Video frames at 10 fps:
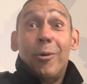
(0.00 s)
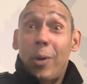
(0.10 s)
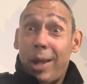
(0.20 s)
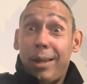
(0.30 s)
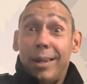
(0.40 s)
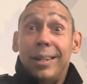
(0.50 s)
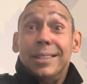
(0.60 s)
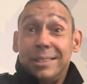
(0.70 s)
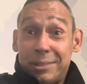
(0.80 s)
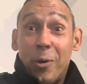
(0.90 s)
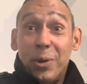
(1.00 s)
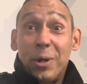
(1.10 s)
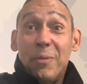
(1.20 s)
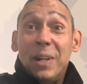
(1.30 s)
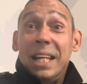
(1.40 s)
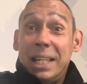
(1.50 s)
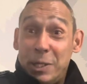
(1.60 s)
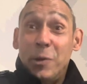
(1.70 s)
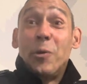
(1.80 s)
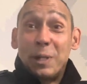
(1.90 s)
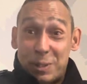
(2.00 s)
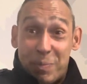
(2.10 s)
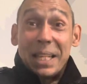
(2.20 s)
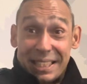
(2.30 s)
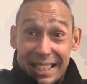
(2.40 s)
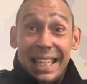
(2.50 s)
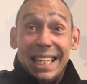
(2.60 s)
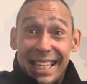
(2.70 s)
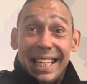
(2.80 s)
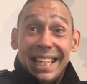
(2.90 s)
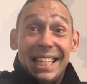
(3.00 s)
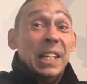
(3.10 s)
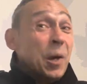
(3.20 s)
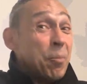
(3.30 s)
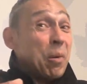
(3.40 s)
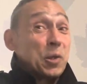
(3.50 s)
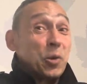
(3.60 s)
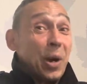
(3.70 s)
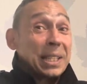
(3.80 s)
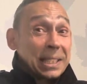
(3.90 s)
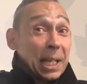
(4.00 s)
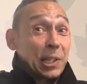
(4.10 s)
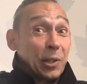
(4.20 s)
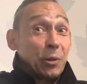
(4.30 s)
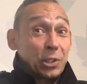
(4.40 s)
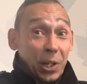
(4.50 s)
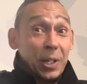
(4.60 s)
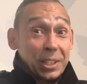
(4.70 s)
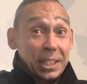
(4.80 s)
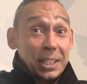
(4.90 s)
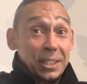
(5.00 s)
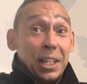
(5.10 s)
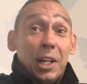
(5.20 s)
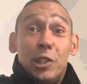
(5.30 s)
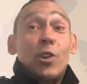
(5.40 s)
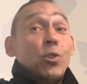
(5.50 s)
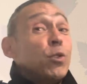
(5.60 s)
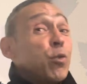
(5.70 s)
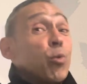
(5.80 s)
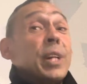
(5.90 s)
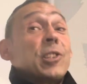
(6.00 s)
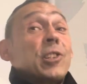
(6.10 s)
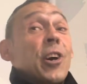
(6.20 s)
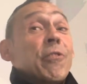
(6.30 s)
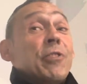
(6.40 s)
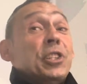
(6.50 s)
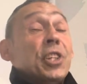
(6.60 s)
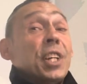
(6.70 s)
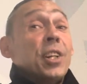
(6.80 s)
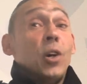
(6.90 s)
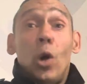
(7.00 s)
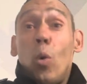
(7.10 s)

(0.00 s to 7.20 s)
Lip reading: Wait, hold on a minute, you're expecting it, but you ain't taking no chances. So you've already started fidgeting.